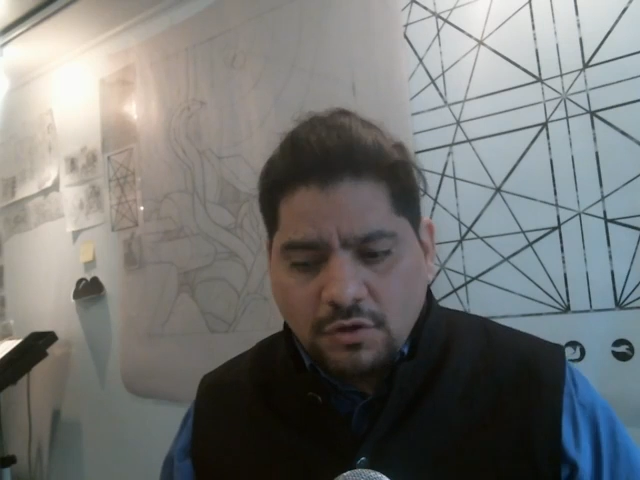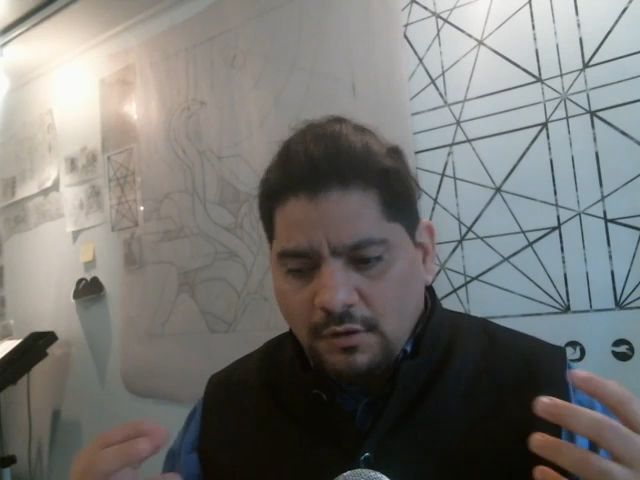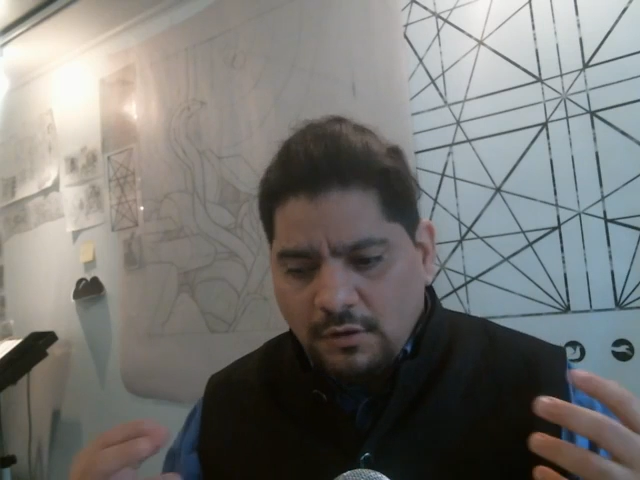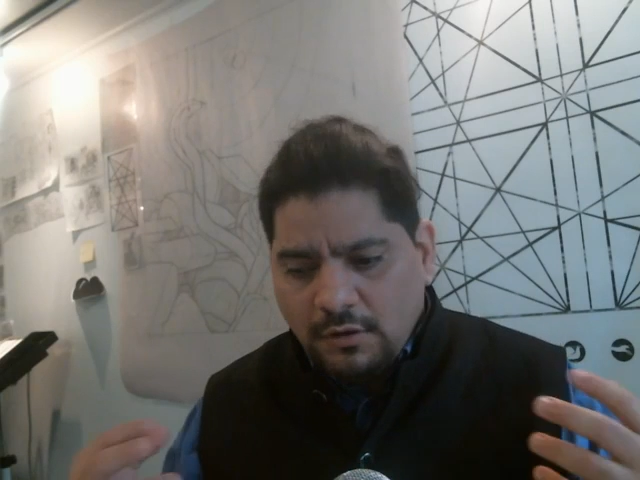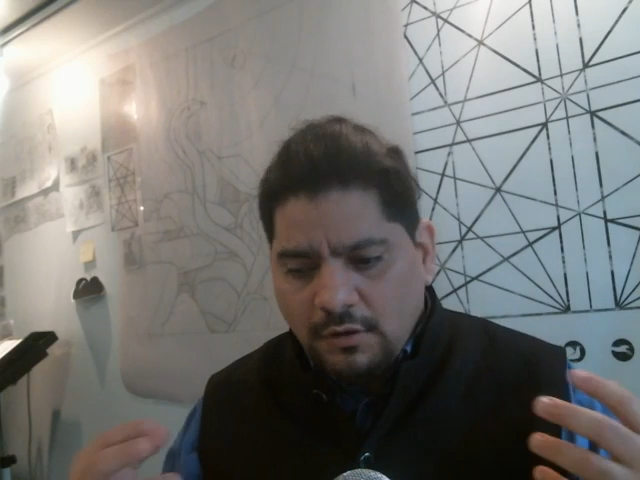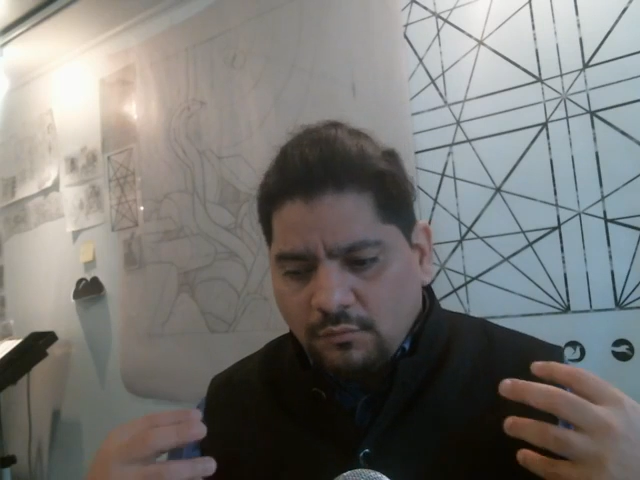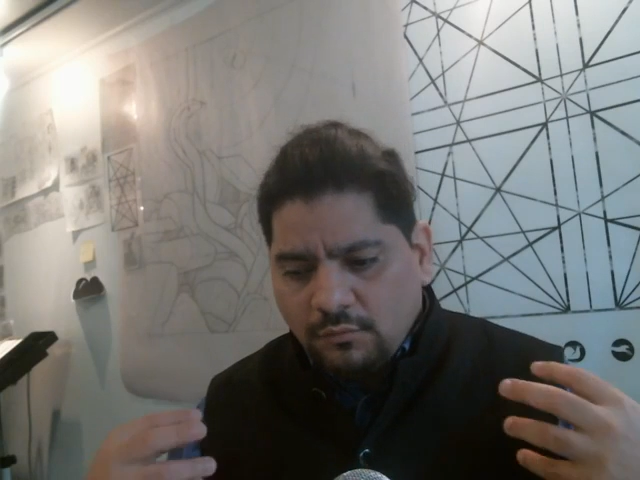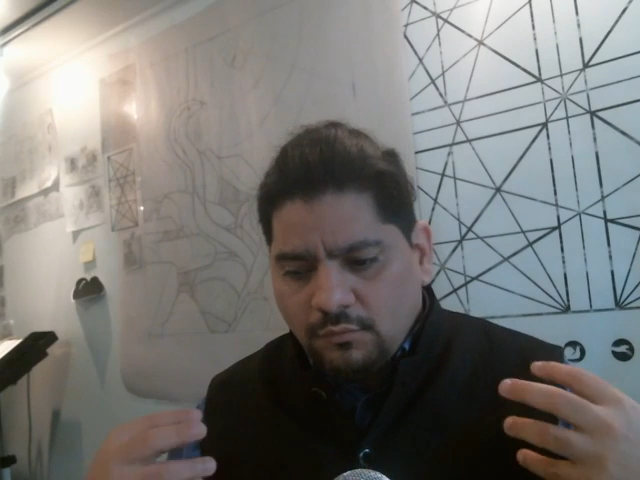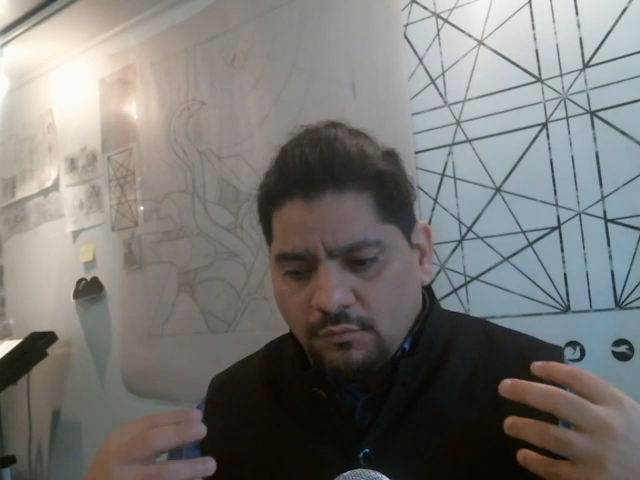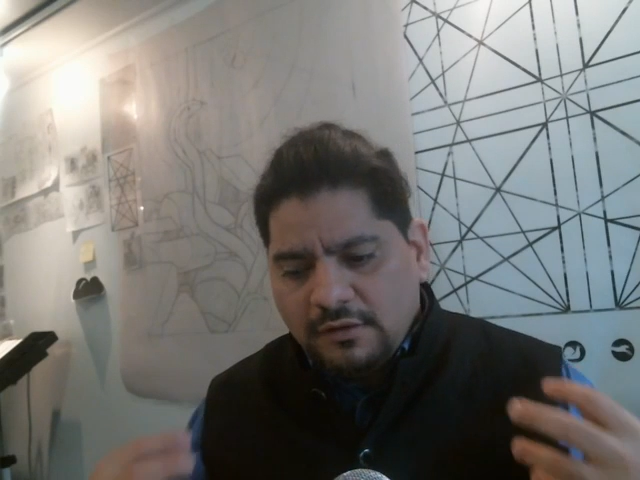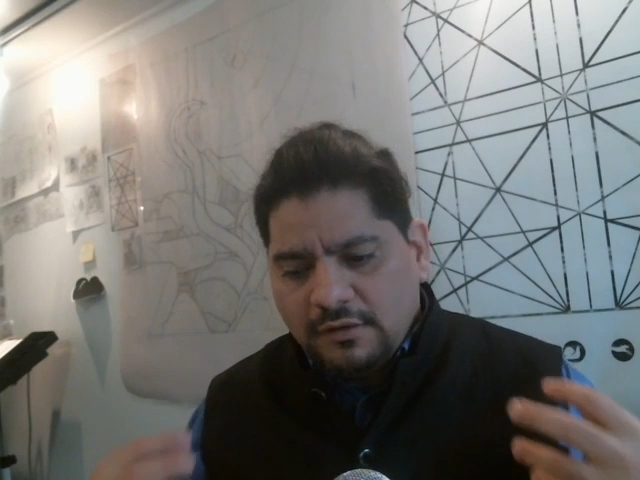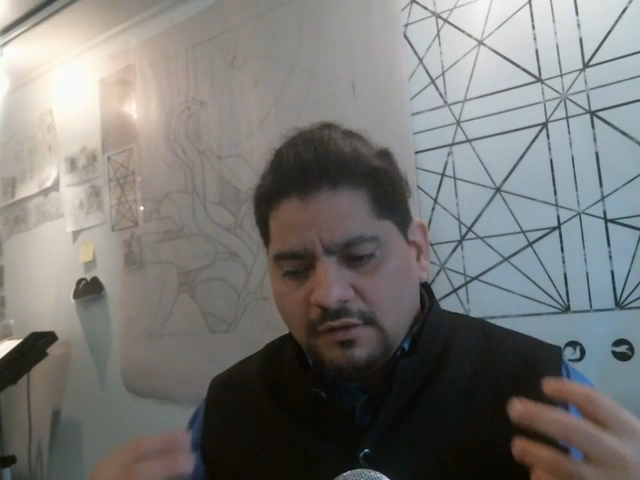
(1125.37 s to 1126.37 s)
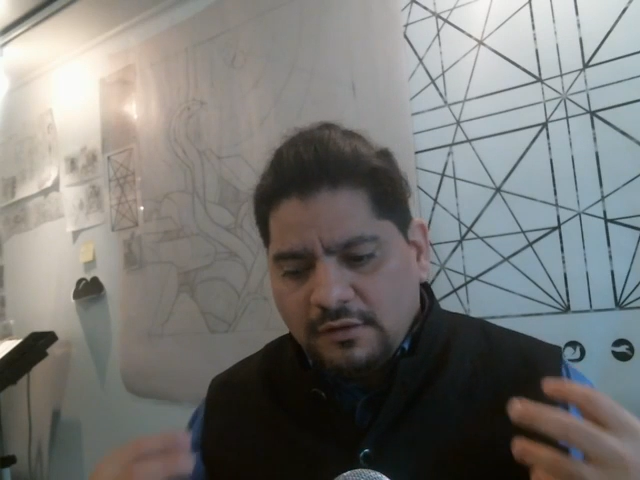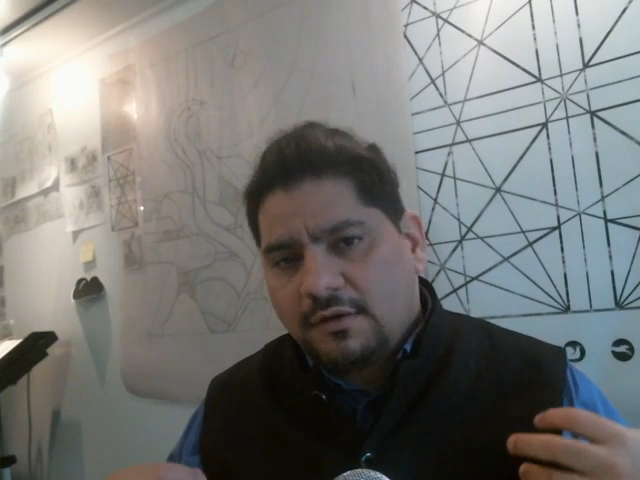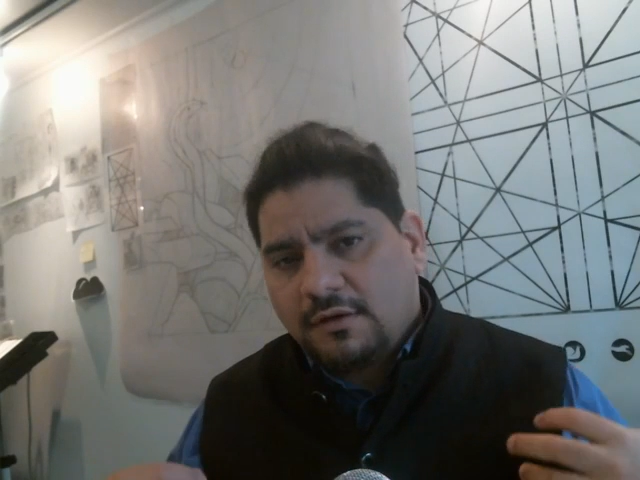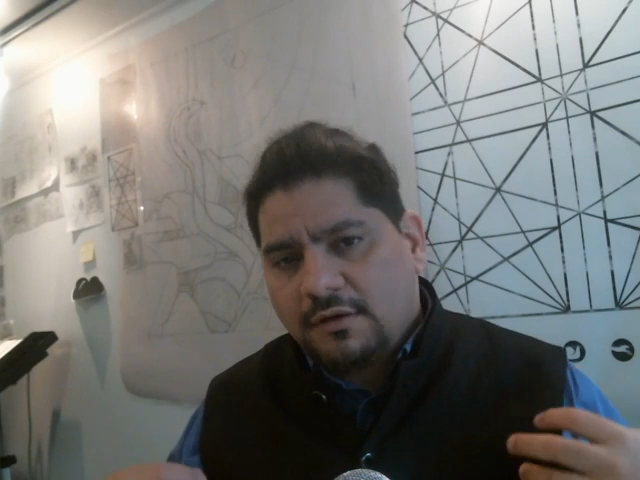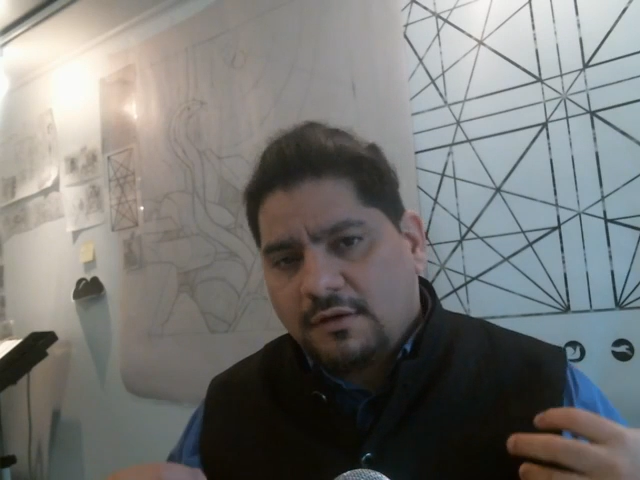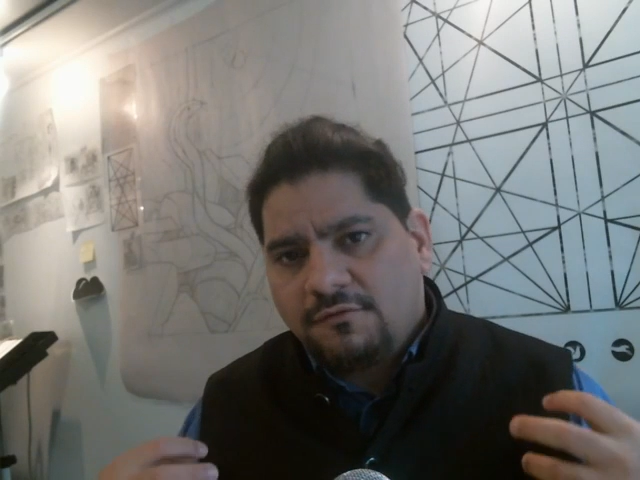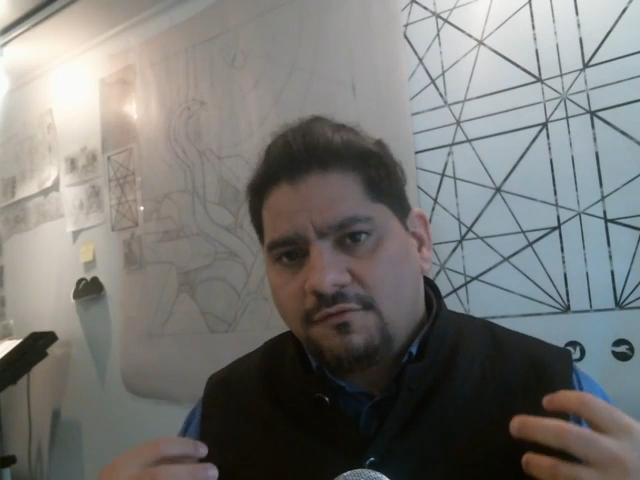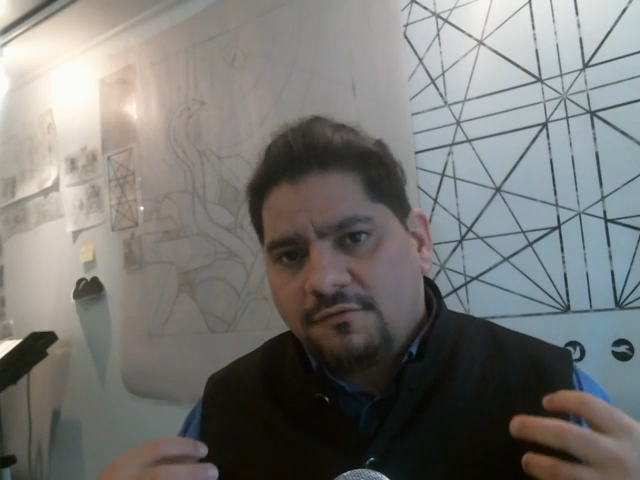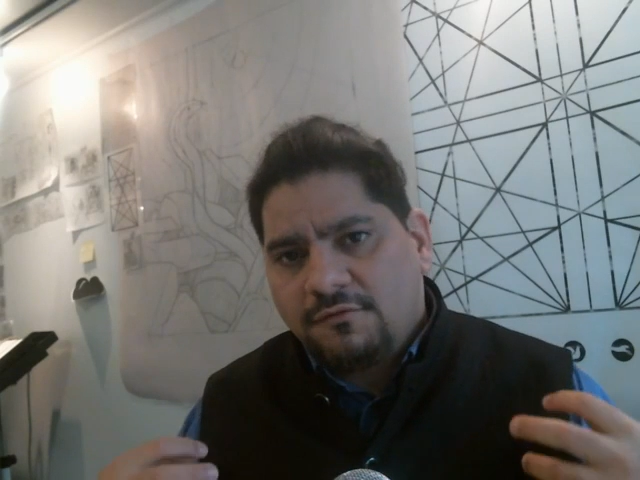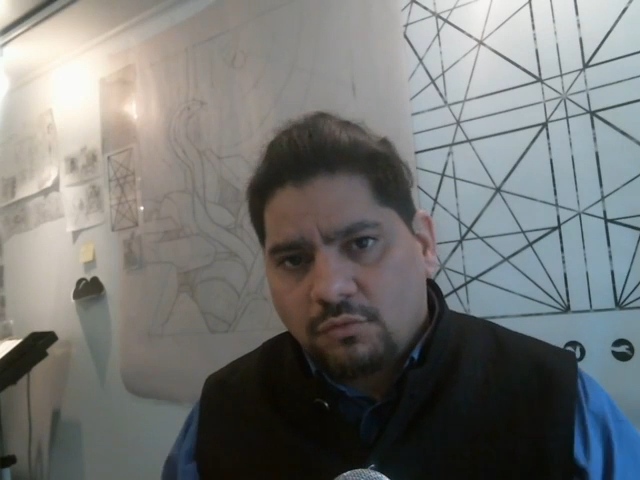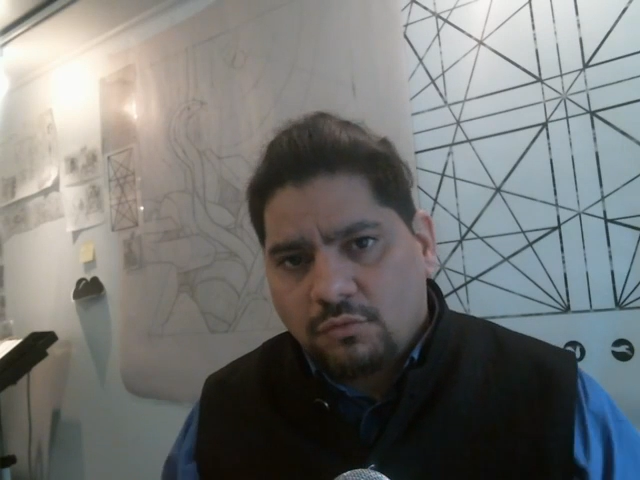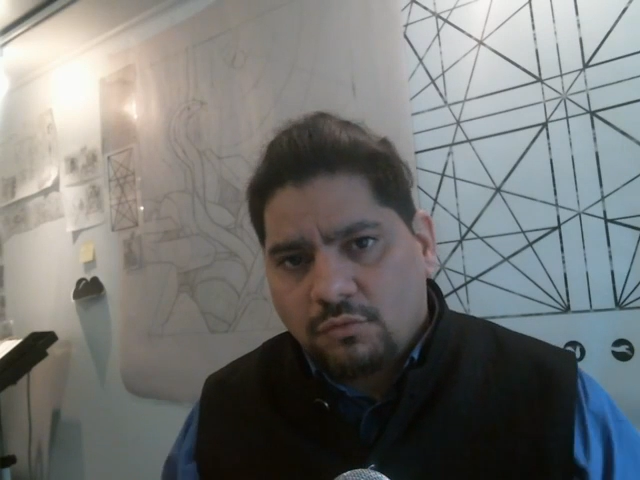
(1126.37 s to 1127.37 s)
we need to become
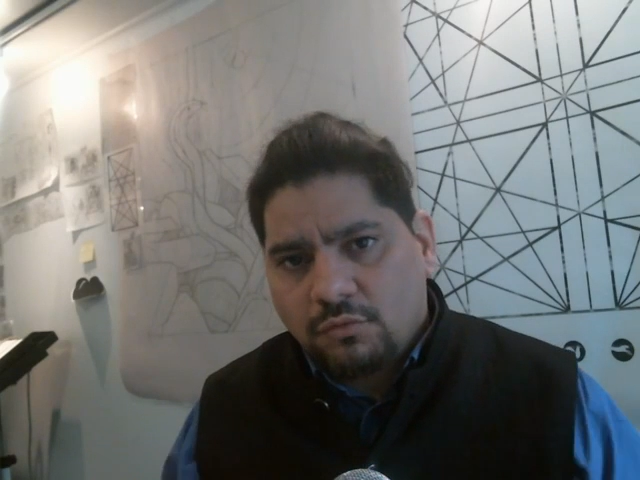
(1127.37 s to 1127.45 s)
visual,